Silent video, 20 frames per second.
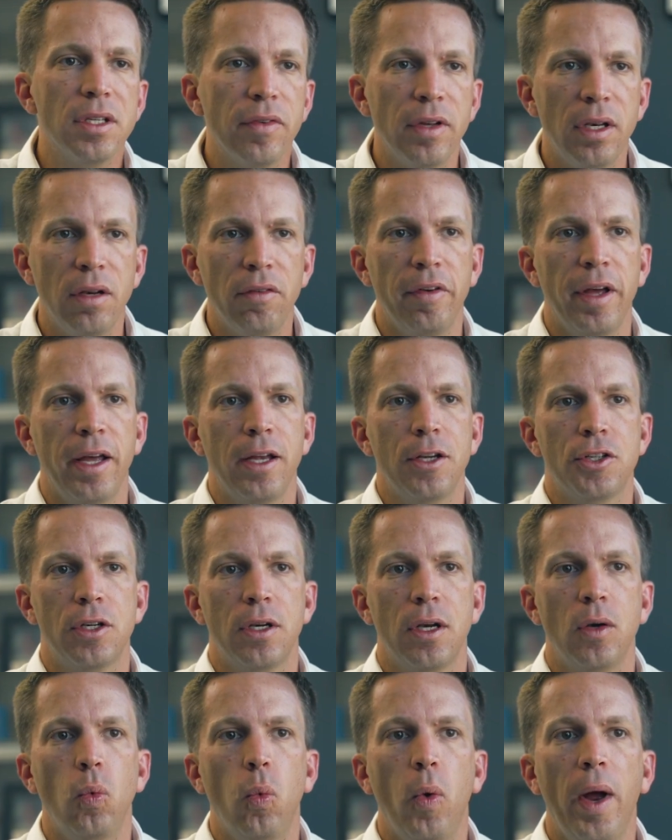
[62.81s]
of
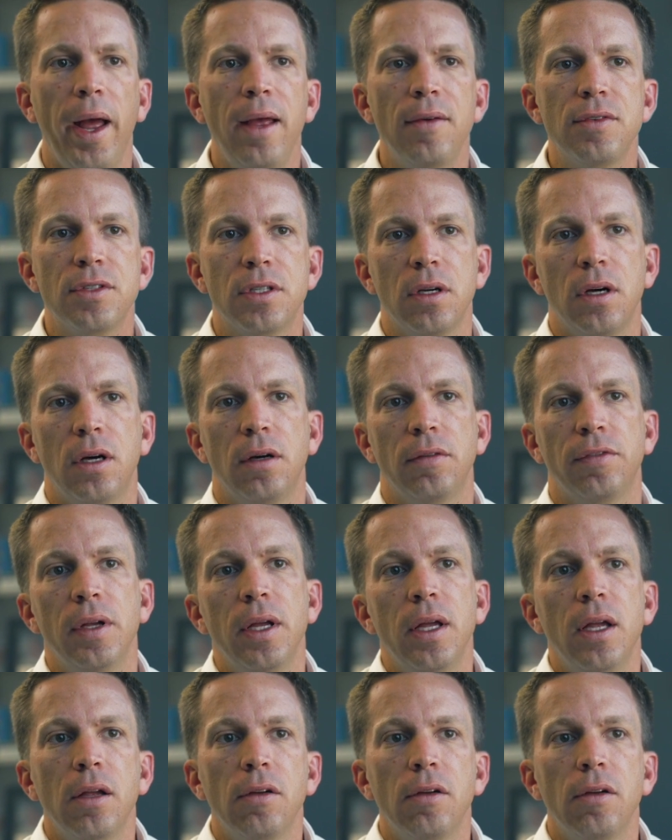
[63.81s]
innovation and waves of